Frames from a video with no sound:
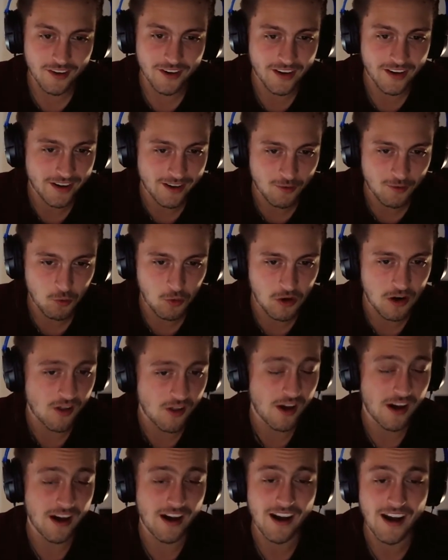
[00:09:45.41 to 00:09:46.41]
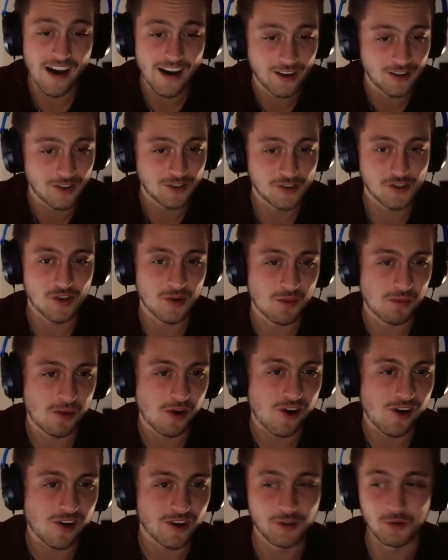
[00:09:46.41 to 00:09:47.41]
Like, where the hell is the
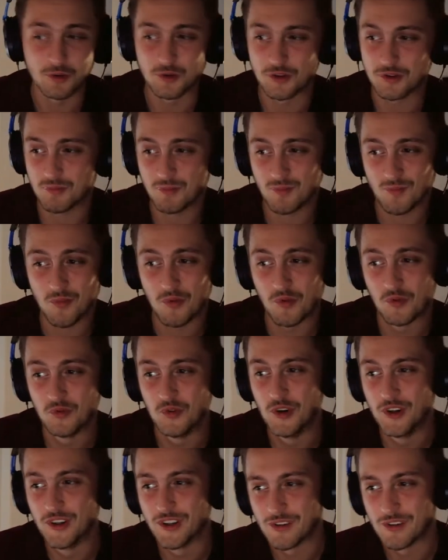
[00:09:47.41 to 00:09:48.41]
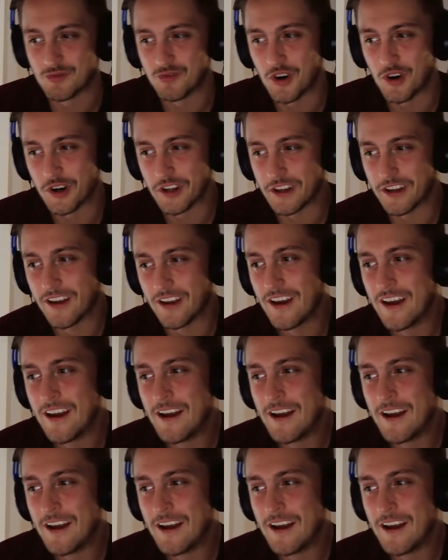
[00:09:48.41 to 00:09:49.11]
ball? It was really funny.